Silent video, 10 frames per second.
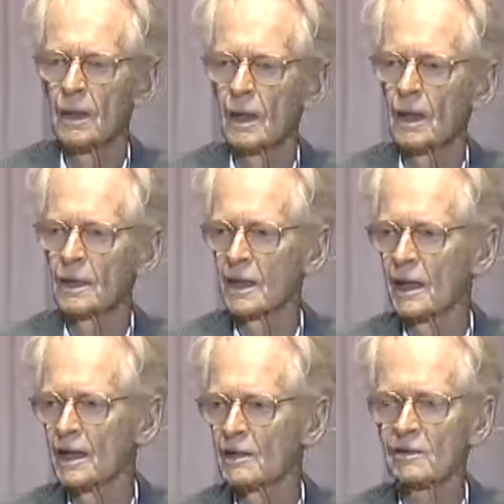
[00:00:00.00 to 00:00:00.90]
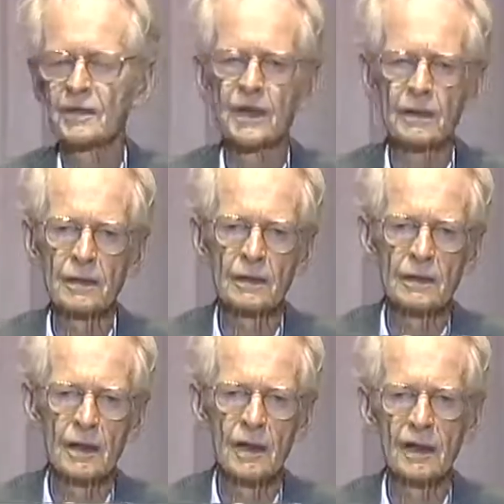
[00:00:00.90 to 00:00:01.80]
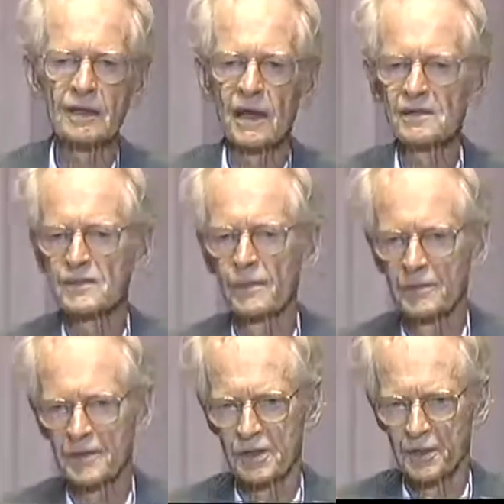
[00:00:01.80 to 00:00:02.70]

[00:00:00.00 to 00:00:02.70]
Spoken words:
and I think I'll get something to